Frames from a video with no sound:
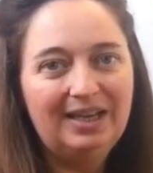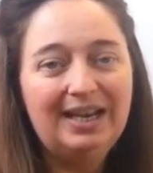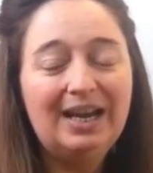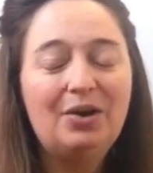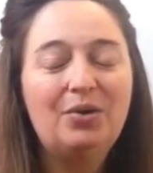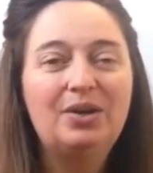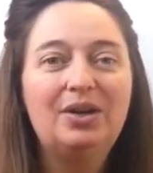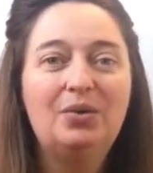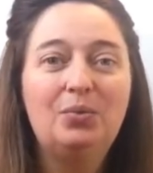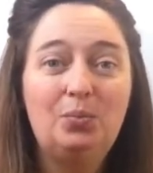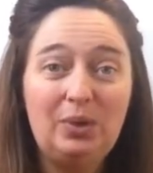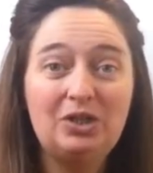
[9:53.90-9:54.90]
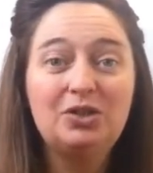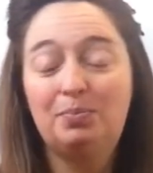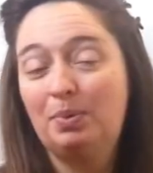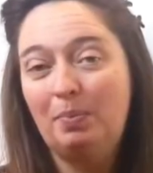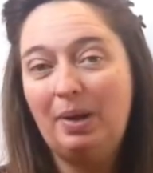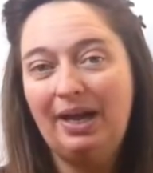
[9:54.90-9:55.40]
Now, we
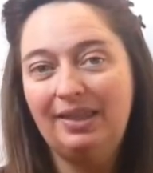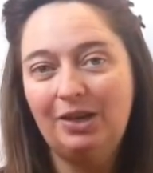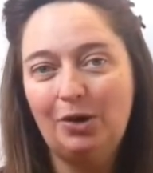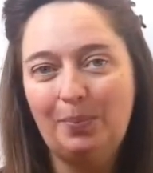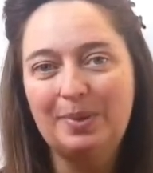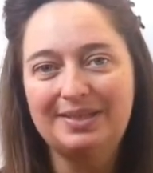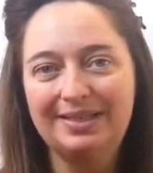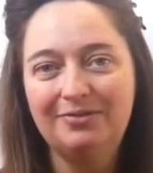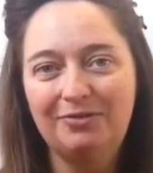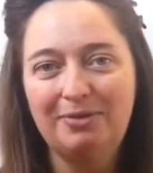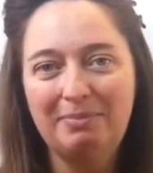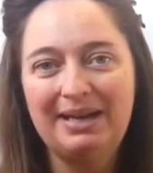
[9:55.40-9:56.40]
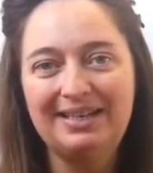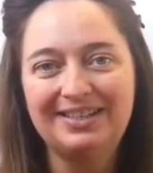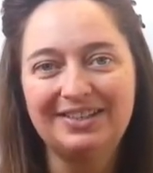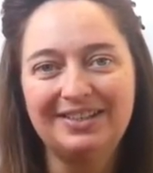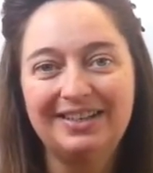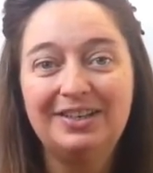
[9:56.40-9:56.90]
should prepare the opposite
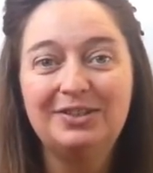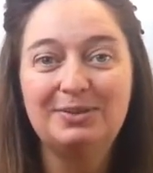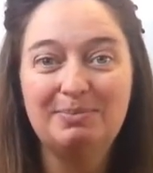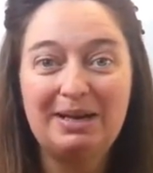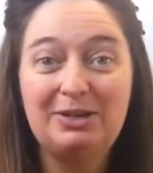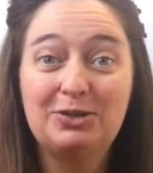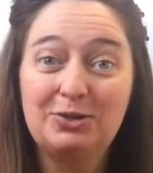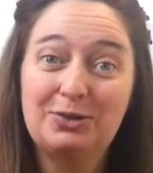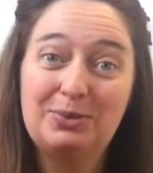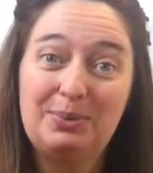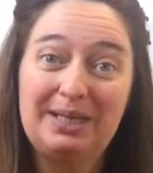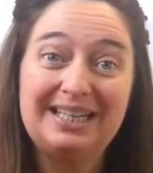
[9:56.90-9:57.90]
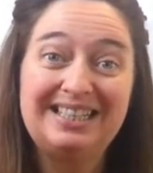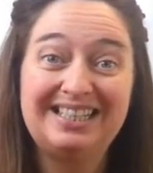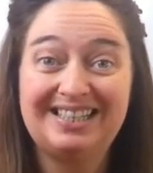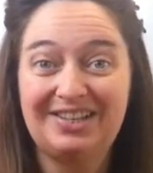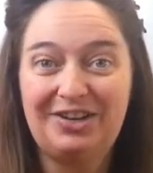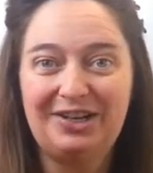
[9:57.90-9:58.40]
information to make sure that we can
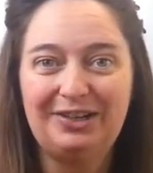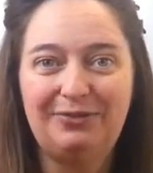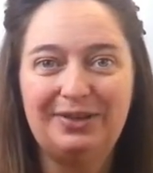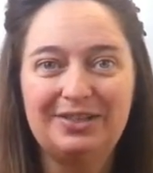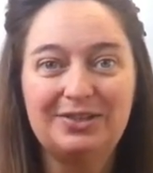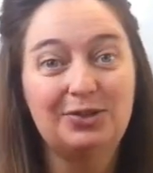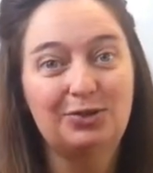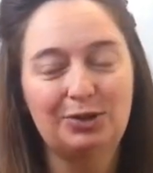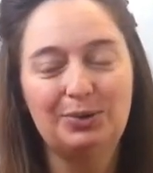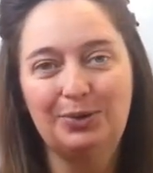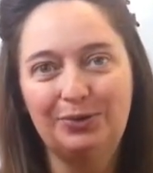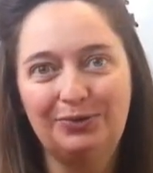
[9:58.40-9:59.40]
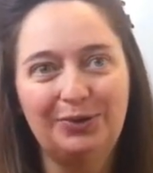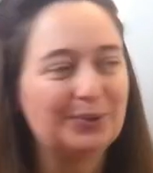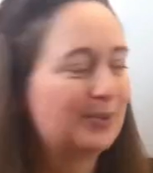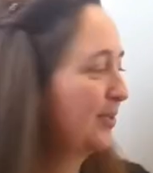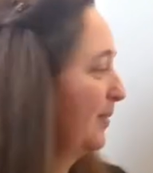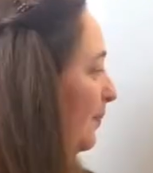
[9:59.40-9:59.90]
decide if it's true or
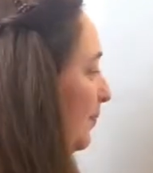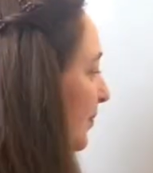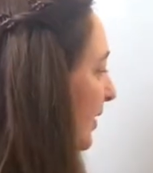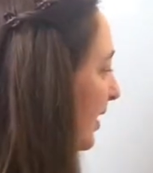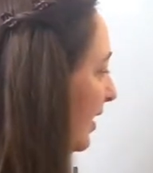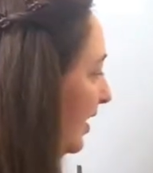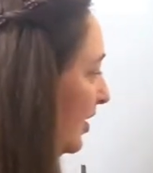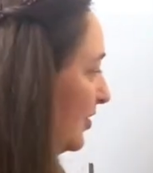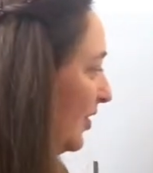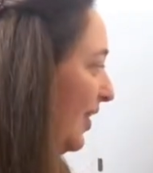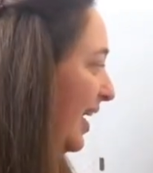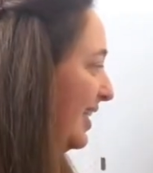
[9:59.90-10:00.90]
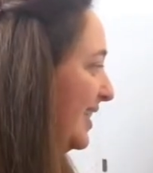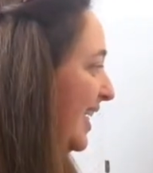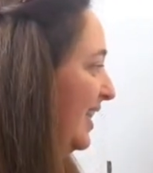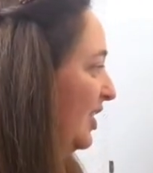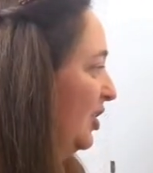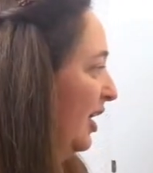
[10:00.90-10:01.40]
false. So they
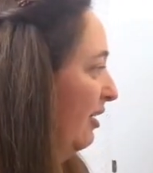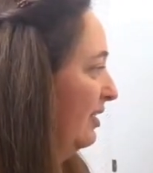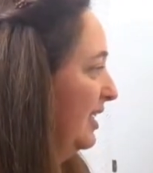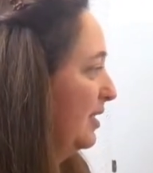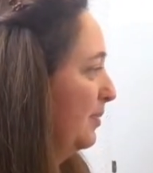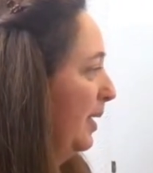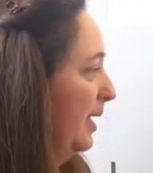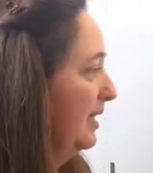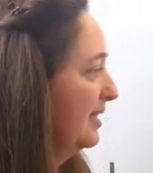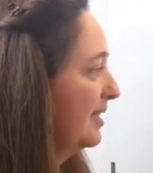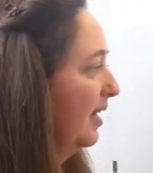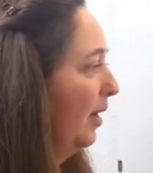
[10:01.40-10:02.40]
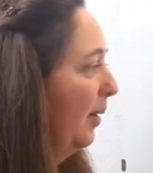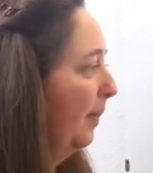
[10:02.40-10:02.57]
say the charity spends